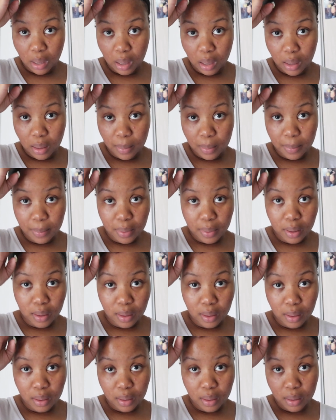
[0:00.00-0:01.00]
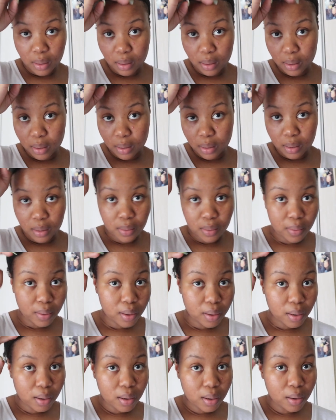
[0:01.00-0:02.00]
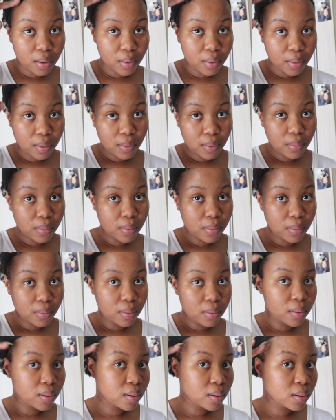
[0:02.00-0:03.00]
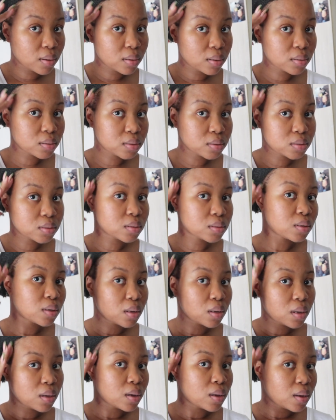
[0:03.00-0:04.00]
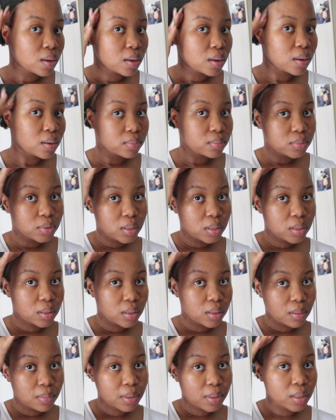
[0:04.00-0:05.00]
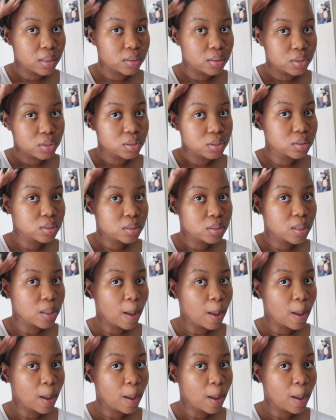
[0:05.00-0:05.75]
I'm back, and right now I'm trying to lay my edges.